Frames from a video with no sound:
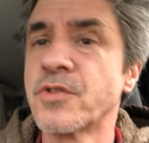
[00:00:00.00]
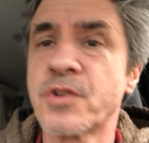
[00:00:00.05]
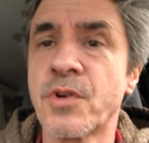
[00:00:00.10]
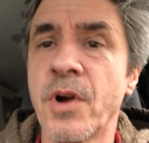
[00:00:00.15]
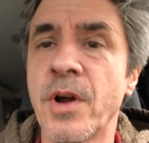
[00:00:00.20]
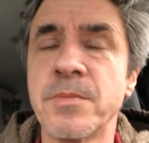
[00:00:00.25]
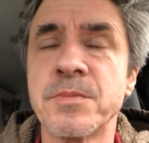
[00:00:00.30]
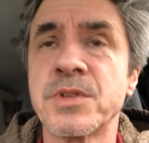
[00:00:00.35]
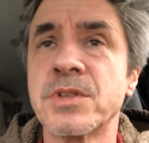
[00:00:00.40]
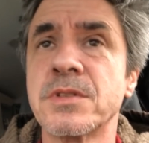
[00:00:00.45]

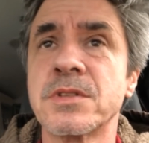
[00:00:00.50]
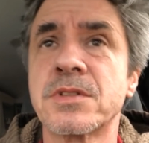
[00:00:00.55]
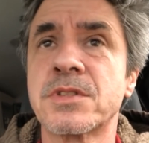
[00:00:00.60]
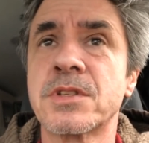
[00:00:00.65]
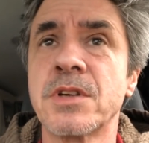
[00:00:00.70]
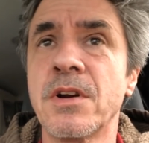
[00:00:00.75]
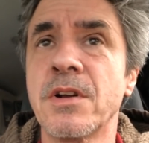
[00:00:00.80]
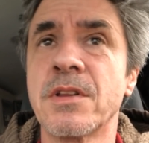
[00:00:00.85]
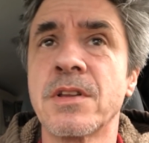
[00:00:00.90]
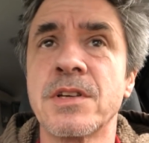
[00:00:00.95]
Trump
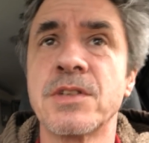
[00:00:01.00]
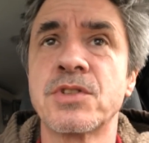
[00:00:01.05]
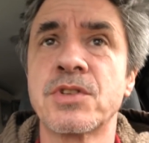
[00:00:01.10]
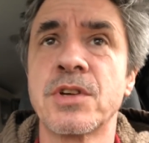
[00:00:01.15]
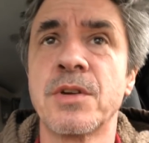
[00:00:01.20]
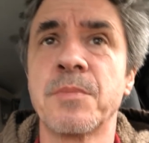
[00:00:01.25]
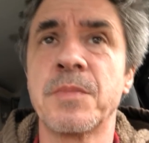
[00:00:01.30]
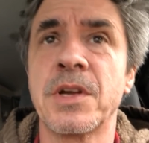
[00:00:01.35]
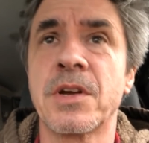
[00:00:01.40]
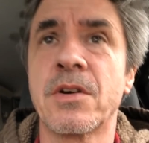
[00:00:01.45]
certainly
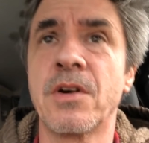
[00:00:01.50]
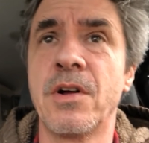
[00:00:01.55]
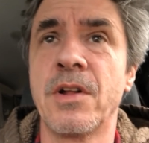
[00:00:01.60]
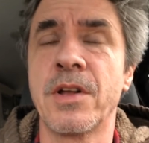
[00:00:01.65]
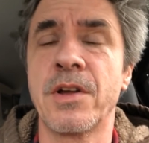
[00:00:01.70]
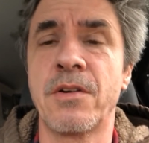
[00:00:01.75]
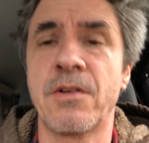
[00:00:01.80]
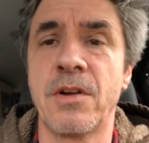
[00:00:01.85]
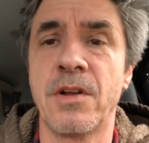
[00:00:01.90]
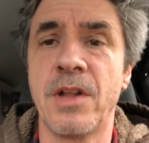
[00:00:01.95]
shouldn't be
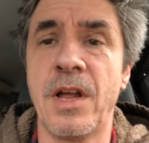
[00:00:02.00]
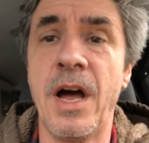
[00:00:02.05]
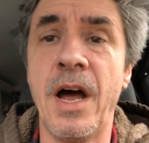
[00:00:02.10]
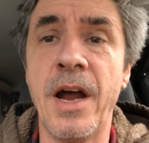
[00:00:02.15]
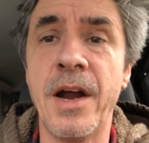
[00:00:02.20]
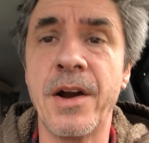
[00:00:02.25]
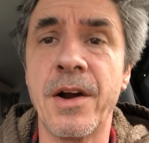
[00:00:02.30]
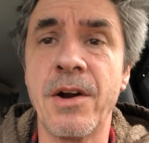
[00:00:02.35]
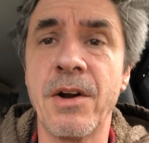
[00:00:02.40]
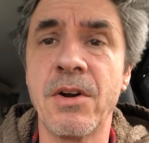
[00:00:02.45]
calling her a
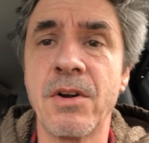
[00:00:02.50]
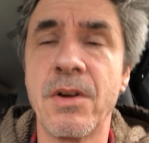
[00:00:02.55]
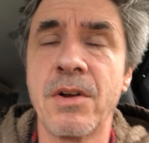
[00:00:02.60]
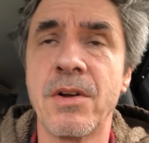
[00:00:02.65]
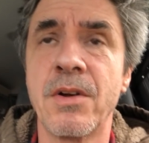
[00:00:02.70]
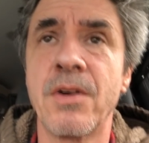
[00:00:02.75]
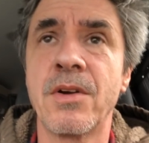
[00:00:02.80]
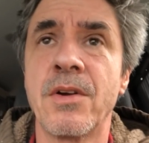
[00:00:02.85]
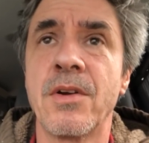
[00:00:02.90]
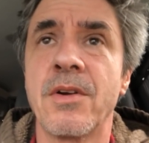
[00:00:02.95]
liar,
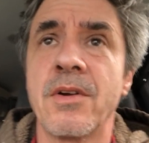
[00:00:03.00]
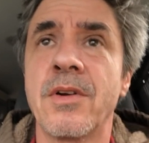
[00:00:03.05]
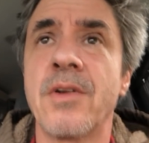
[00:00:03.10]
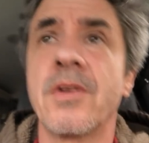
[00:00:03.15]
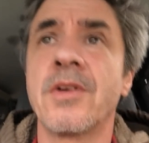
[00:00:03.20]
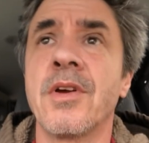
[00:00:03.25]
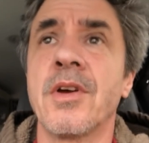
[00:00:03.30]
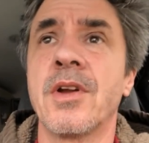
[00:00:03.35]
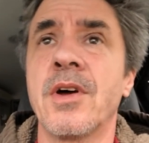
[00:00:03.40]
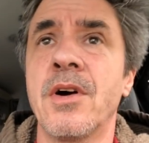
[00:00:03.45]

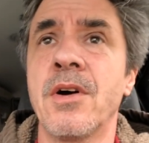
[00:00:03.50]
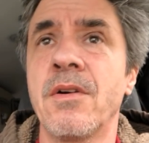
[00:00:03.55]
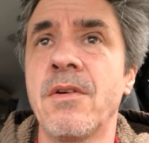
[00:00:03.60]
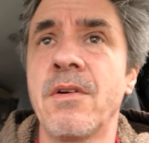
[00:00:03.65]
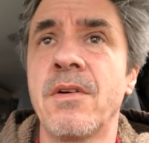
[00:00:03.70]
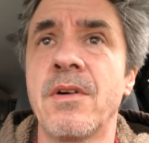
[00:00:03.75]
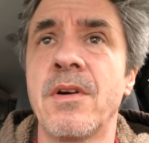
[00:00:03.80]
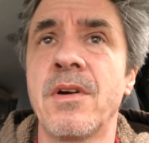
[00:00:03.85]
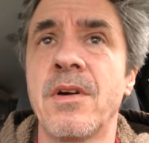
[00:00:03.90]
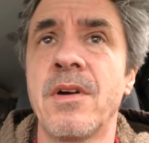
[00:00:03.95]
you
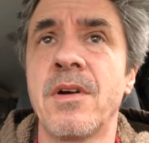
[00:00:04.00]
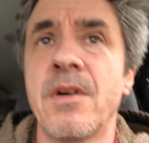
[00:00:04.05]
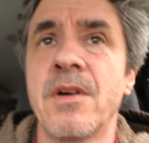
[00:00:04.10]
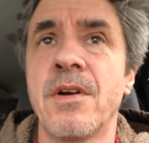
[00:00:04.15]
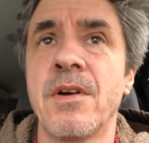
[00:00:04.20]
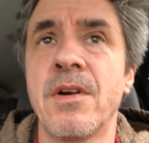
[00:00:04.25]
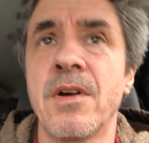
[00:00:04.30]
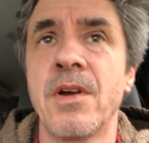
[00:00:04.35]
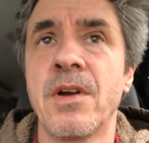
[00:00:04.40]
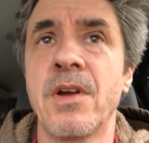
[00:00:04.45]
know.
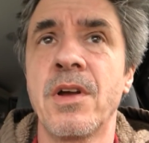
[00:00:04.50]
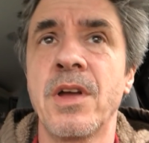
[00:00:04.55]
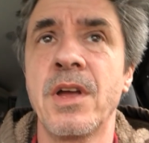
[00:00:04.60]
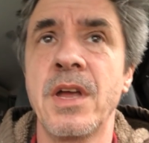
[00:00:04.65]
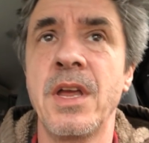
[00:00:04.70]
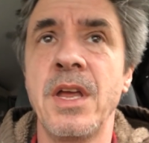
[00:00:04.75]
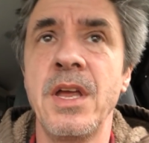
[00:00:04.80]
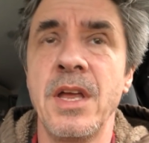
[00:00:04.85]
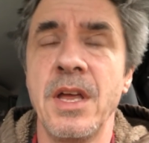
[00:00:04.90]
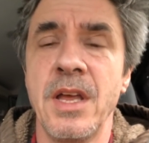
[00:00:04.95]

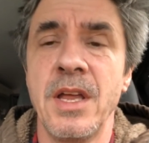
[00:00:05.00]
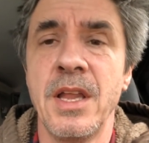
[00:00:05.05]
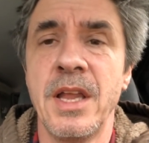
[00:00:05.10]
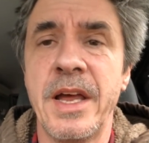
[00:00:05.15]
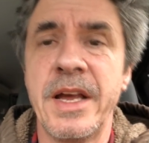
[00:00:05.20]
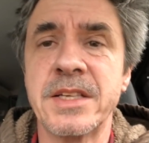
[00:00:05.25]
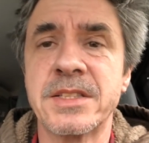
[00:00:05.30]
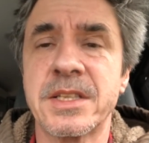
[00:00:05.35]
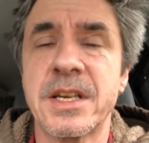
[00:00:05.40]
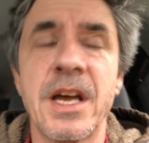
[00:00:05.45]
He
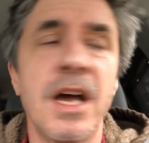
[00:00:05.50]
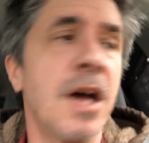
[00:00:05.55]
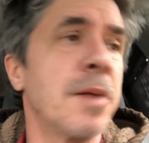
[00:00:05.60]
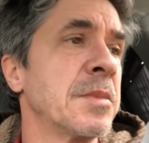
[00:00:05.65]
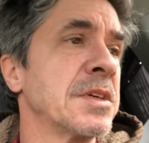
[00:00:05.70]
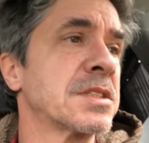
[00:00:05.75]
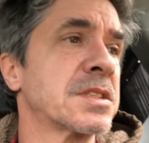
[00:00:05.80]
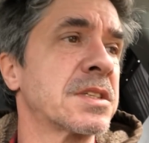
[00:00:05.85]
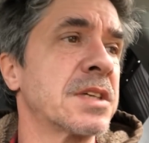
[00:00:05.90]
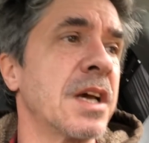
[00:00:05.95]
lacks
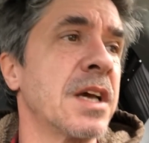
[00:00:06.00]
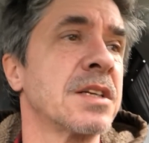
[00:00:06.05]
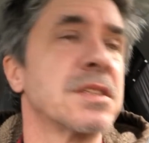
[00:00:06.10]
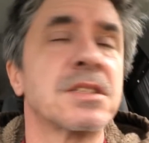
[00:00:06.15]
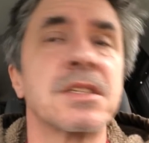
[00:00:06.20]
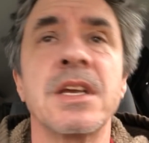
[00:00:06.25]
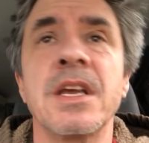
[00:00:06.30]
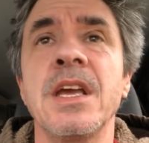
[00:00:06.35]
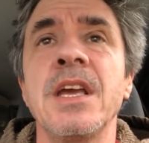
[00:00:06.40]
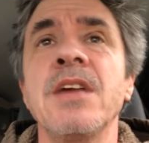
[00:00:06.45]
common
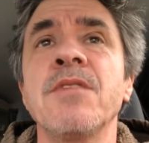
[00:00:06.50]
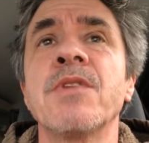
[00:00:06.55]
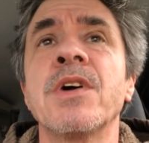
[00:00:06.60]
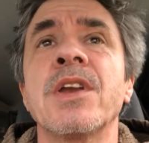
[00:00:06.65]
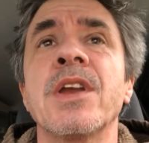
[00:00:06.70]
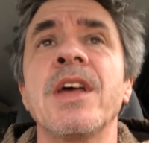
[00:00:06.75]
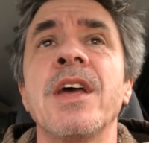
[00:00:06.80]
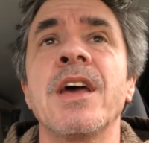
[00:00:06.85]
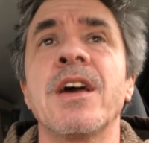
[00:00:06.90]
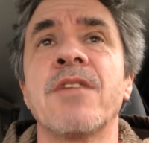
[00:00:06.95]
sense,
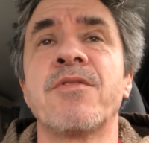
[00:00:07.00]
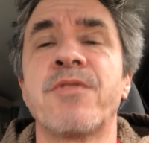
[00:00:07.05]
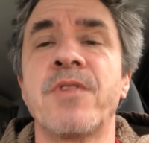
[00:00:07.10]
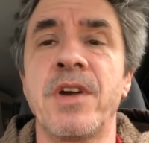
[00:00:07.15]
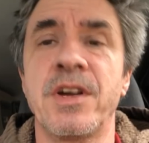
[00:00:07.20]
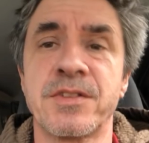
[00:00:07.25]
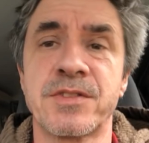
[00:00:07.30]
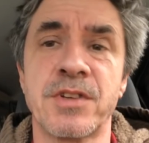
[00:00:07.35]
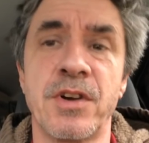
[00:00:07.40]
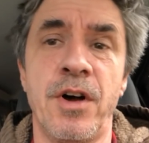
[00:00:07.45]
even if
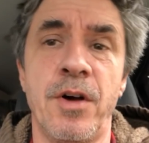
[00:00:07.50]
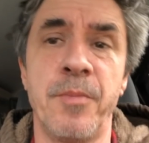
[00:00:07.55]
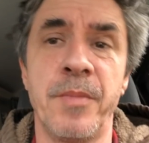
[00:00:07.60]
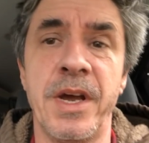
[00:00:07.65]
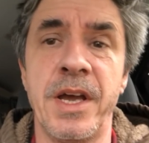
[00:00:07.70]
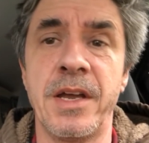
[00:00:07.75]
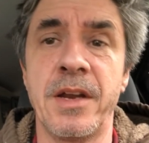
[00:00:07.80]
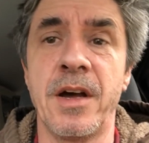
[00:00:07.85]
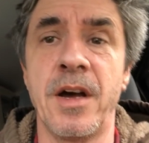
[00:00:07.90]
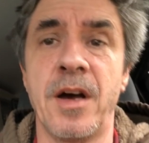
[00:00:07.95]
it's all
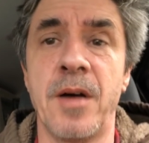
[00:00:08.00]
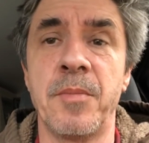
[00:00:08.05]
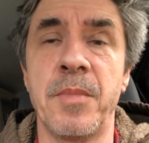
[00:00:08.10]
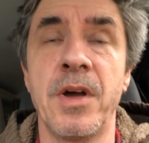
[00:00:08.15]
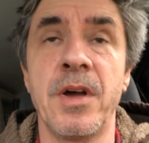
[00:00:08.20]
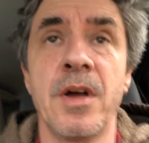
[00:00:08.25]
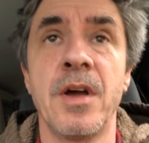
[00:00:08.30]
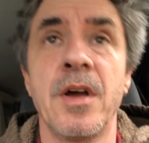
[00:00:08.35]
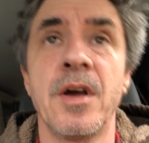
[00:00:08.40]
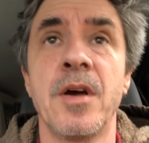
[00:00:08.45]
made up
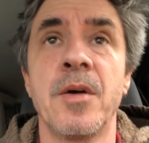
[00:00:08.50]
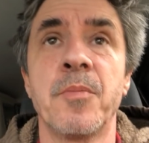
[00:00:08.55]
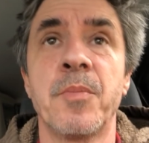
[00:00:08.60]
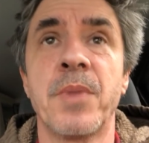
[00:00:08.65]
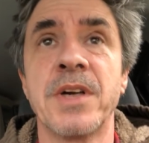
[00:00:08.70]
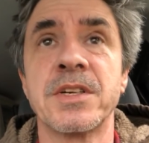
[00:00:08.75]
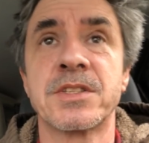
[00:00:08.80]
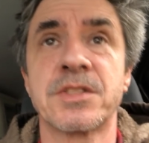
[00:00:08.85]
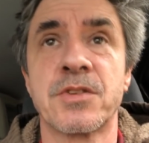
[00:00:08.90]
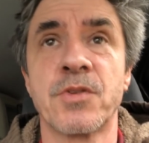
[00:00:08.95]

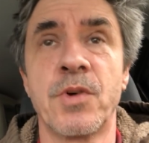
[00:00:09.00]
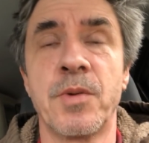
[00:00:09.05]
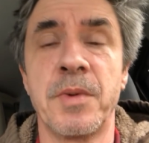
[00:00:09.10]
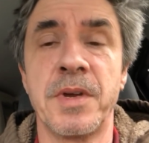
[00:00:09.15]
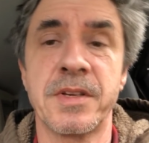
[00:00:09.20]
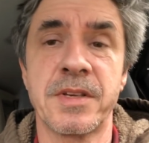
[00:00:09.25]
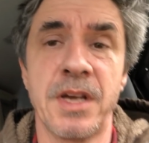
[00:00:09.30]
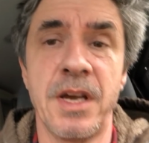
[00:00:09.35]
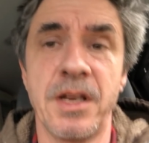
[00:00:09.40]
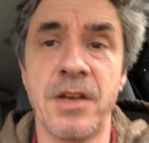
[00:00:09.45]
by
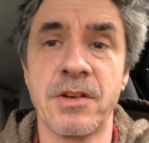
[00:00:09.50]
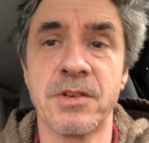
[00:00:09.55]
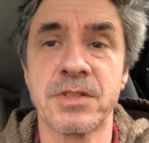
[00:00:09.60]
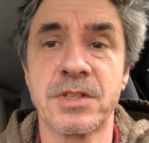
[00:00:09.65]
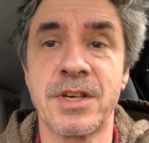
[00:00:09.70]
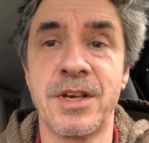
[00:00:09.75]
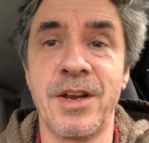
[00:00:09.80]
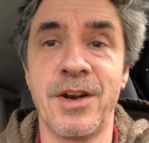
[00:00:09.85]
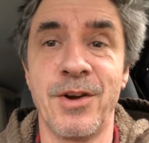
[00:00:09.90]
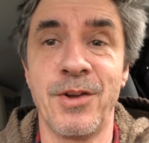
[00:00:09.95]
Stormy
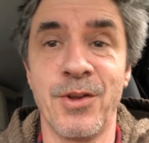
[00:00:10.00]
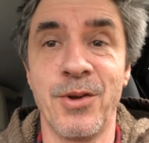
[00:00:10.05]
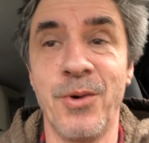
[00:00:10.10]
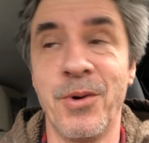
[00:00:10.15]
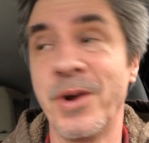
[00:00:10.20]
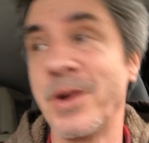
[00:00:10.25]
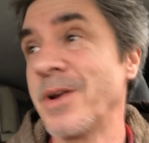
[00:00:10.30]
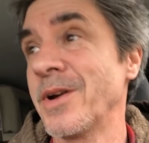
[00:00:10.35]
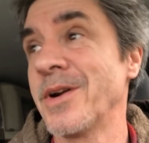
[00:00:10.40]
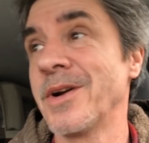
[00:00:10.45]
Daniels and her
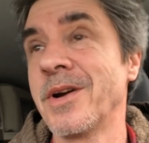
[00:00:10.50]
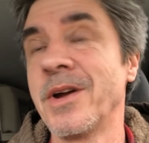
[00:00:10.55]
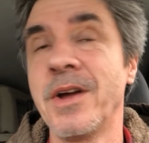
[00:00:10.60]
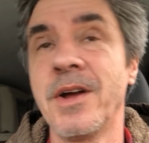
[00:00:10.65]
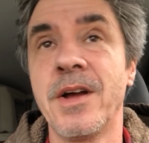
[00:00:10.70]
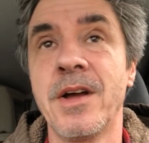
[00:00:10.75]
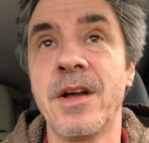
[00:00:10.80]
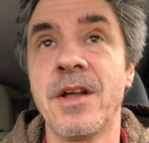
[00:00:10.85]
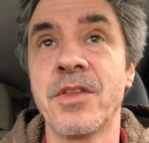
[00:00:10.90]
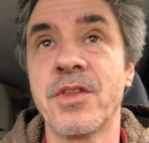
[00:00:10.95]
lawyer.
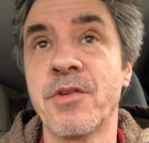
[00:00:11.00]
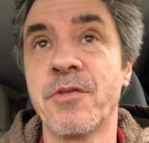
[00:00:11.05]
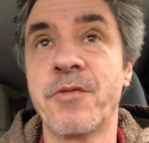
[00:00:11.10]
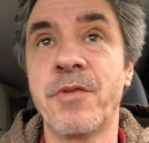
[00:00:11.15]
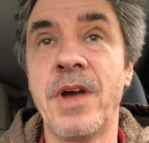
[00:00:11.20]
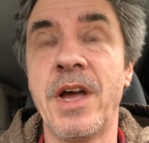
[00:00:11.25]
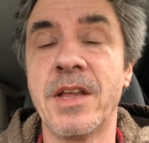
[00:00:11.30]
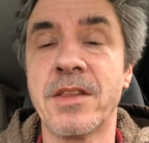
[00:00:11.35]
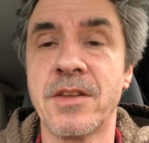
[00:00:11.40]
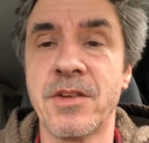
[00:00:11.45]
The
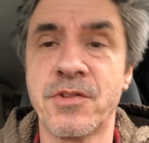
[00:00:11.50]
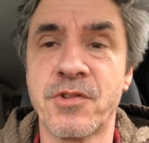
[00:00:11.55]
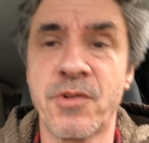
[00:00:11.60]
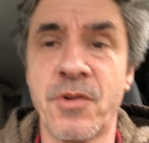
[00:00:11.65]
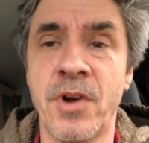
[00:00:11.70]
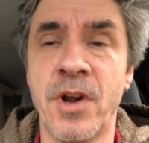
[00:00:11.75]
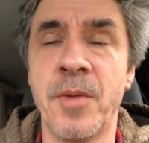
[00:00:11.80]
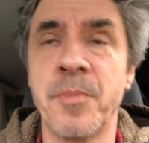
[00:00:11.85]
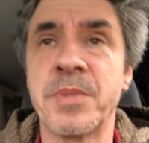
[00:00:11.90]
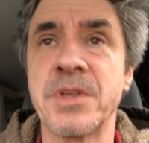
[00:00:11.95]
fact that
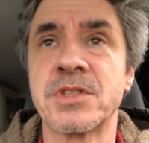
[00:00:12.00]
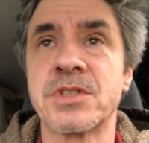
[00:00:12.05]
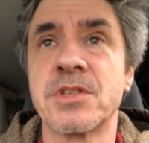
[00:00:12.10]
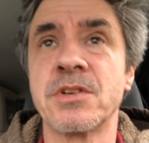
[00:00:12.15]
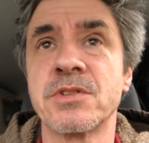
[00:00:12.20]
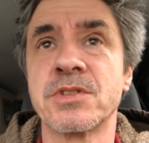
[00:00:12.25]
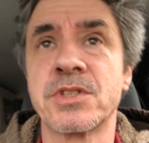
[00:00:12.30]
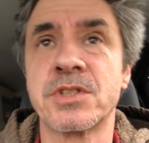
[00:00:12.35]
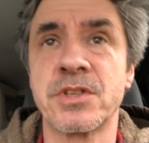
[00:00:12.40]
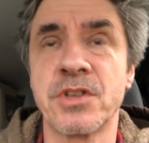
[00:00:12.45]
Trump is
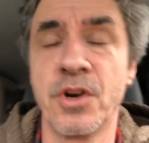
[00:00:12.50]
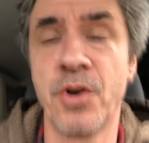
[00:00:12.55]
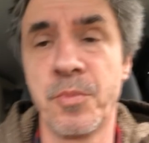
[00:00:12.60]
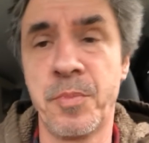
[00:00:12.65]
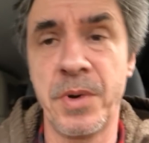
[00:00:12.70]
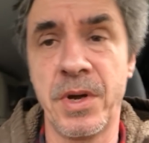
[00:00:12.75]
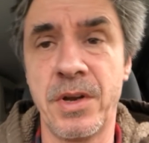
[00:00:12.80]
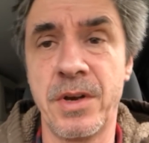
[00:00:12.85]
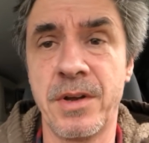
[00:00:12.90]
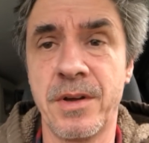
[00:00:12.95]
so
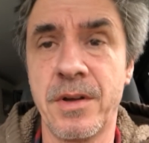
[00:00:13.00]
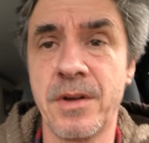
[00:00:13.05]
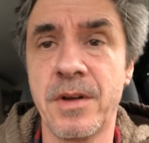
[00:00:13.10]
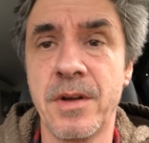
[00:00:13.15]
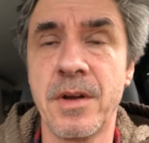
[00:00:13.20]
stupid